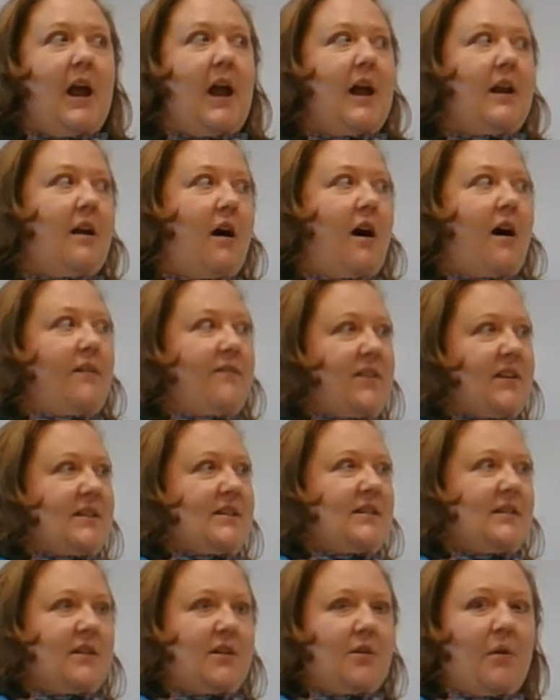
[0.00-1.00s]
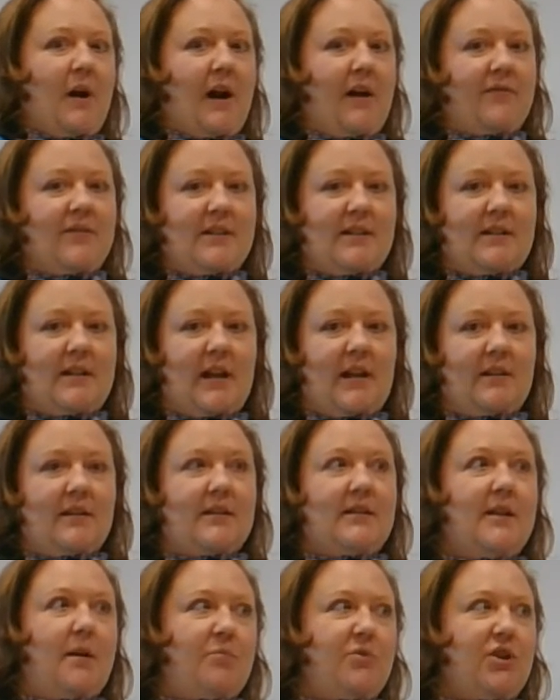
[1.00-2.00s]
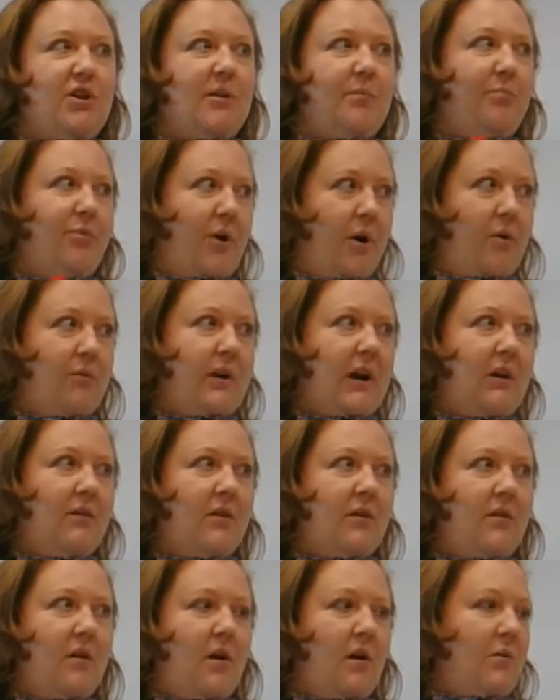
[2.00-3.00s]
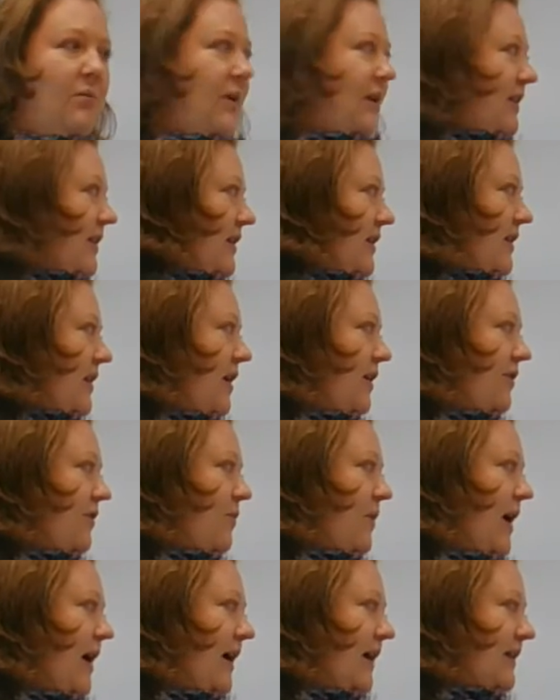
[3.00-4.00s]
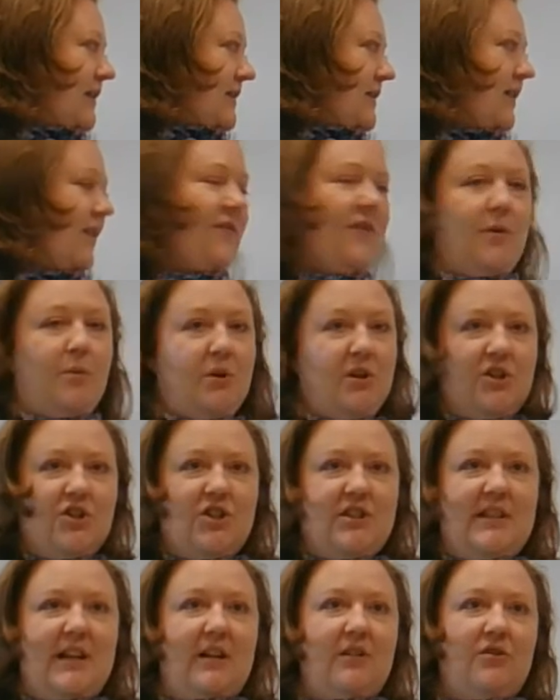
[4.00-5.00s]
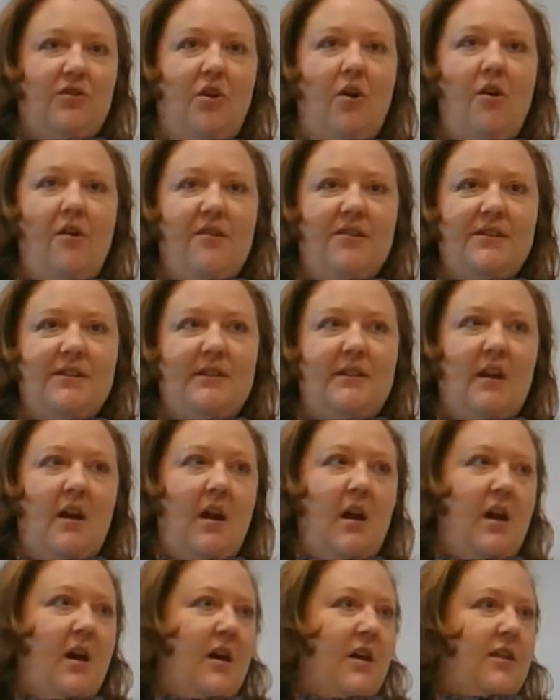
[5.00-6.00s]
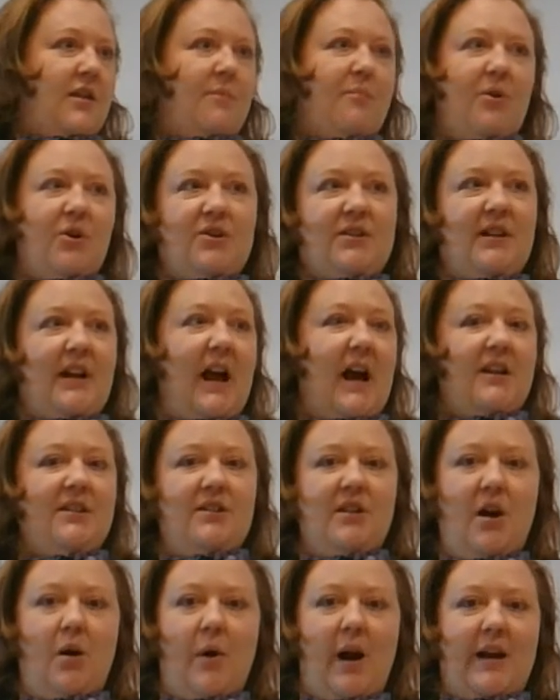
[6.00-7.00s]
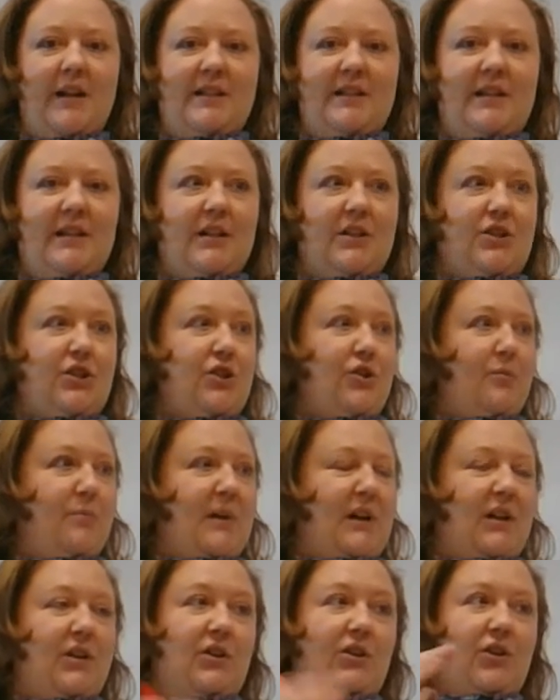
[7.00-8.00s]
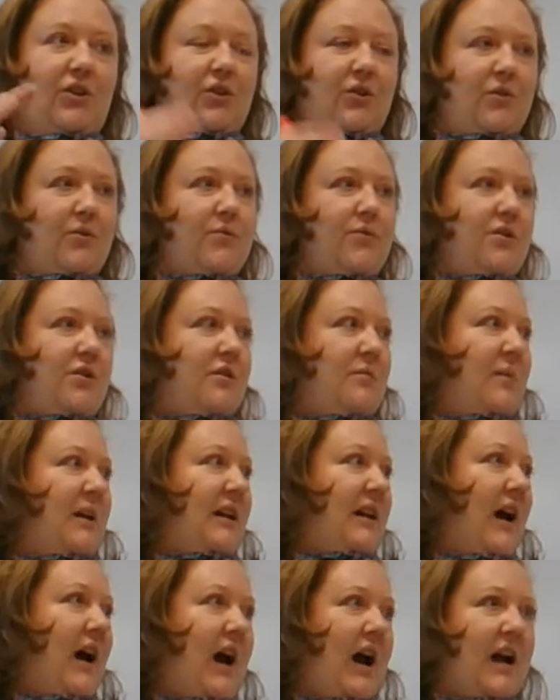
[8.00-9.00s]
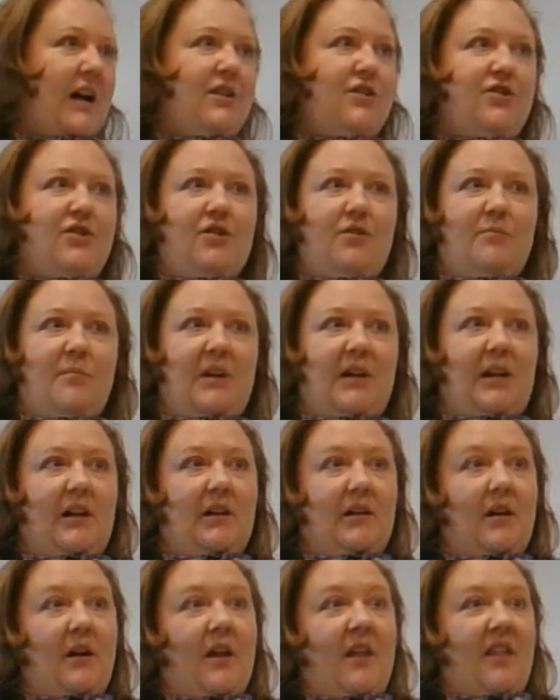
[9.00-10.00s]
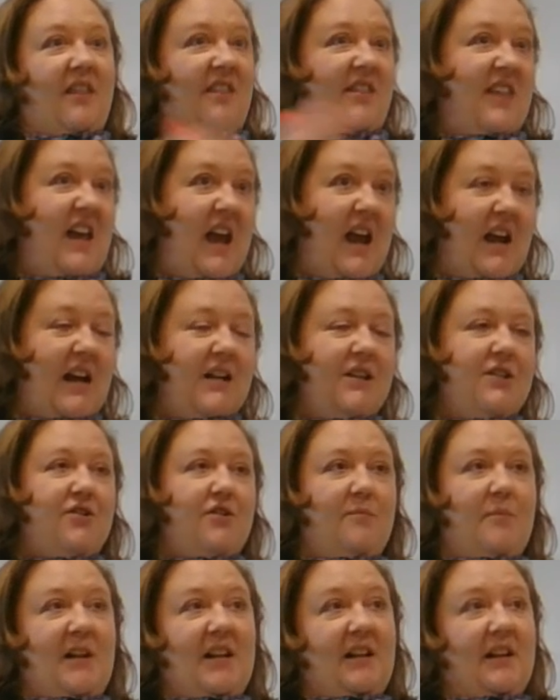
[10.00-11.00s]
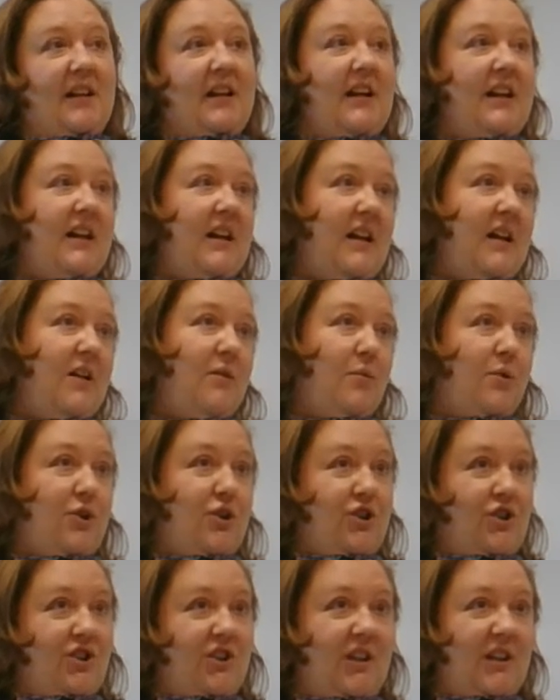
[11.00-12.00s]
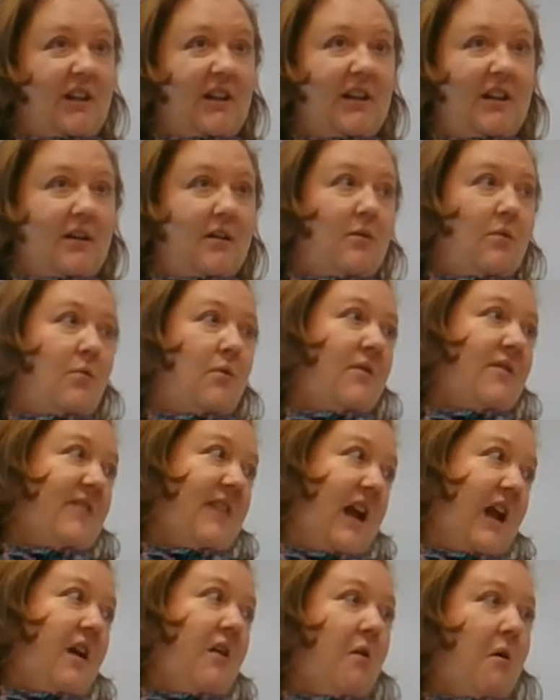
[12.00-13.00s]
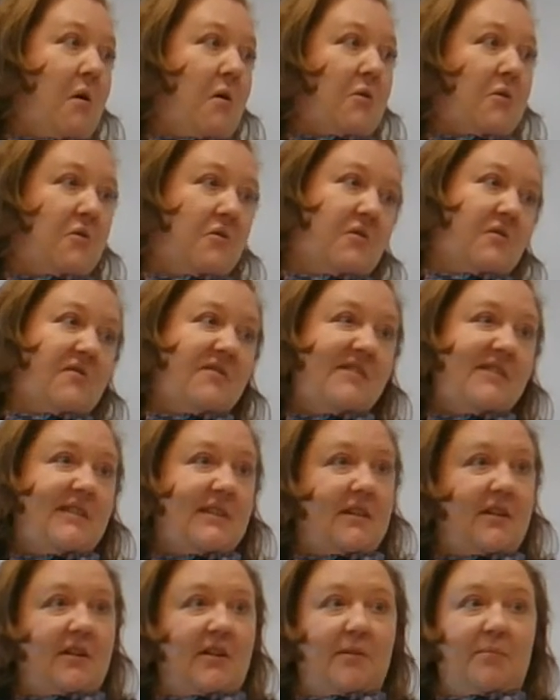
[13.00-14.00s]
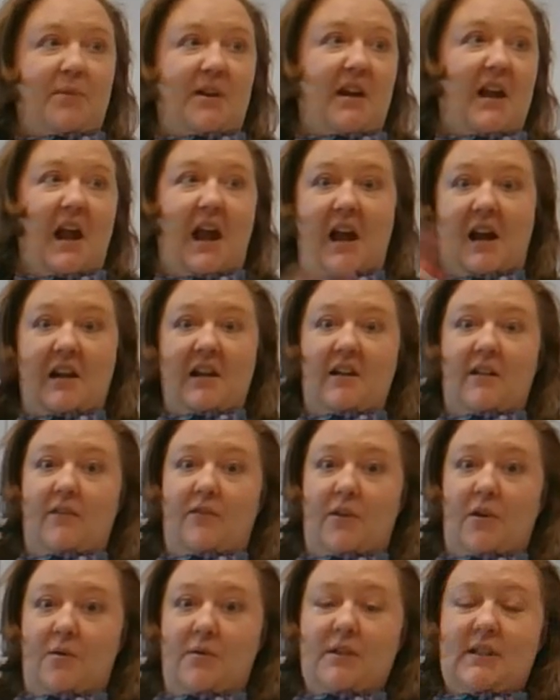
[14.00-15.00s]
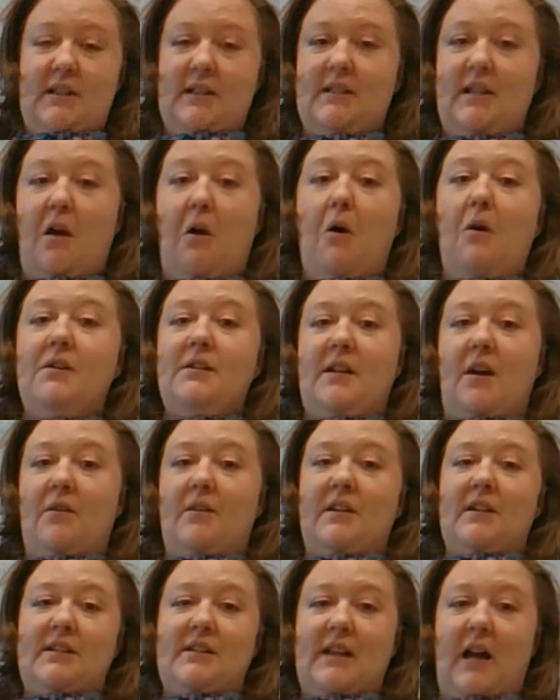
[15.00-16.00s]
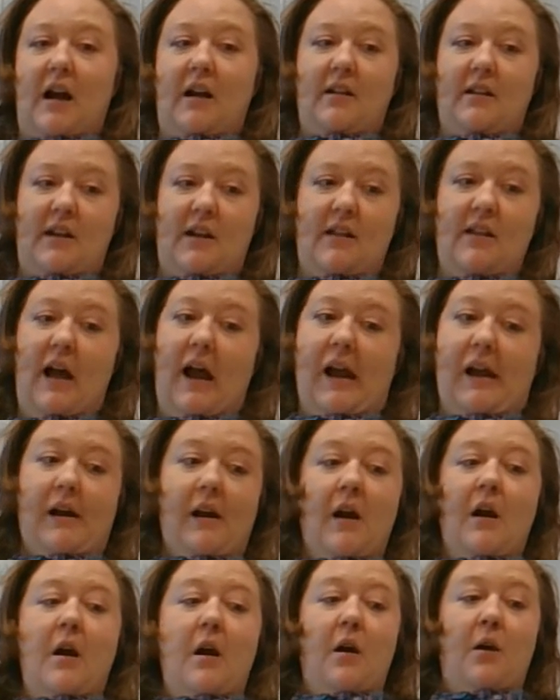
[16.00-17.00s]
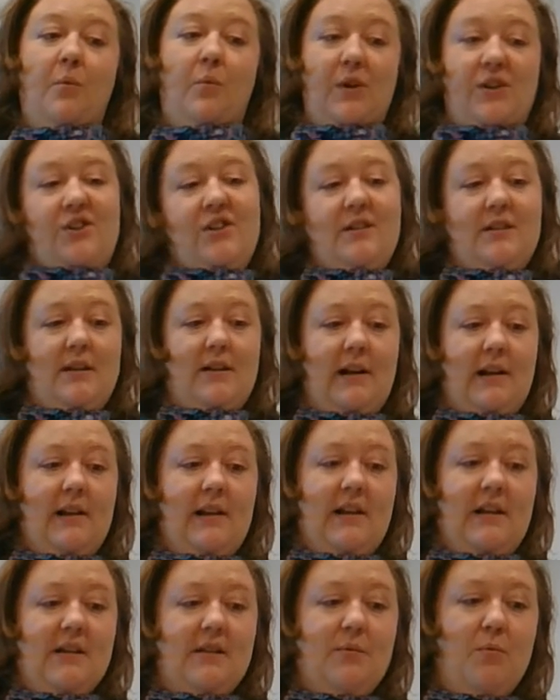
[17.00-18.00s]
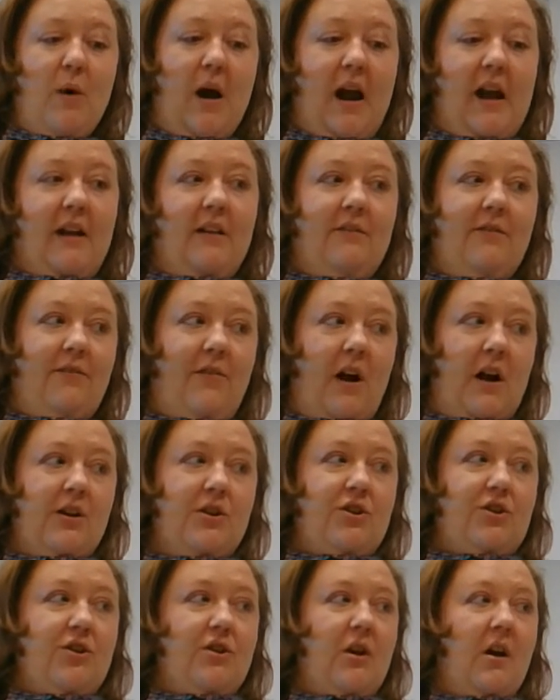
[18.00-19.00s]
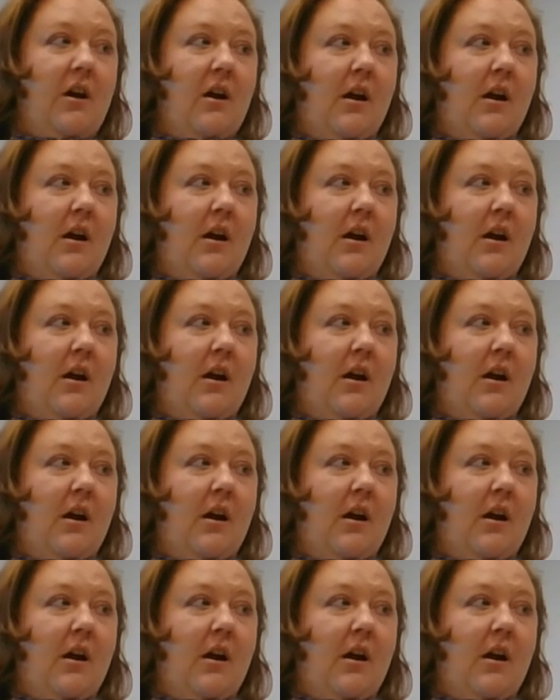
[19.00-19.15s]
and obviously you have to say the subject pronoun along with it. Otherwise, if you were to just say danse, the person has no idea. Do you mean you? Do you mean I? Do you mean they? Do you mean he or she? Or they all girls? It could be any of those because they all sound exactly alike, which incidentally is why in French